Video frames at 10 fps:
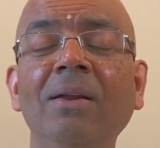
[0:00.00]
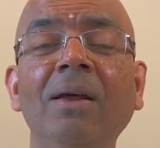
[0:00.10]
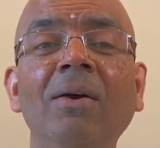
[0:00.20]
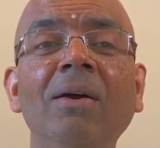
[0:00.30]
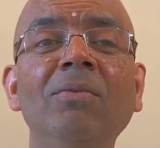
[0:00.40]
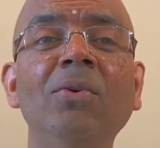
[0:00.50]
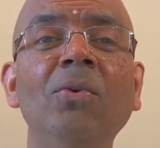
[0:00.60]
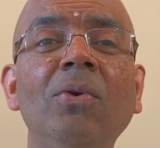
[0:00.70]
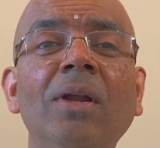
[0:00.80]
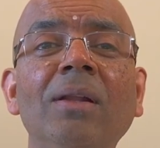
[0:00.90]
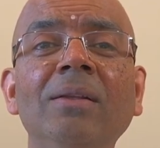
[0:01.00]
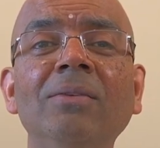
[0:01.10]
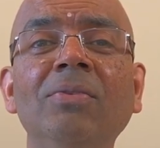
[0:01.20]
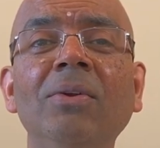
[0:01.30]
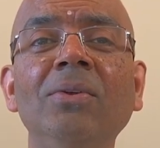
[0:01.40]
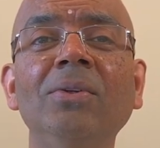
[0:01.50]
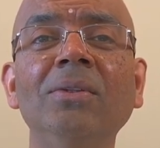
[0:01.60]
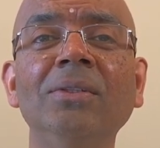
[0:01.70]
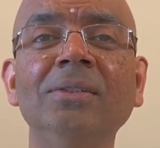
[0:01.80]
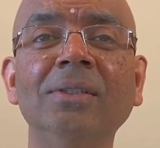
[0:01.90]
Now I have to look at these fellows
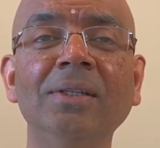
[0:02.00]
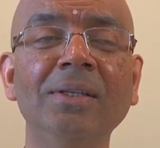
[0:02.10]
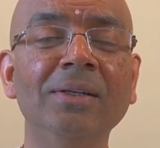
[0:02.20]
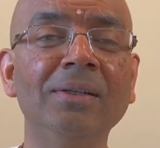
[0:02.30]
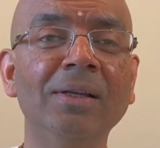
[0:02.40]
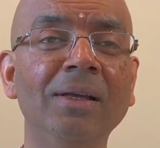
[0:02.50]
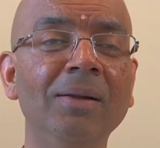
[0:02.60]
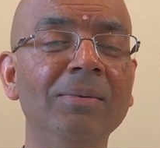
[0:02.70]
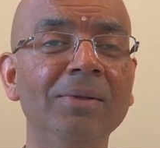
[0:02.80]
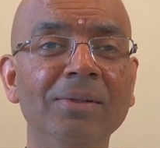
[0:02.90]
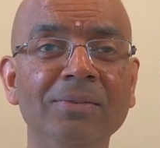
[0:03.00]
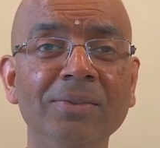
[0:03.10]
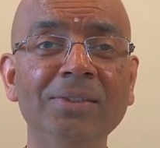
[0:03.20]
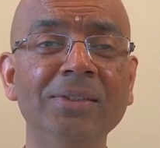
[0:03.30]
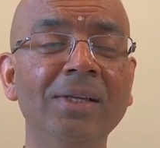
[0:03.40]
on the screen. Terrible.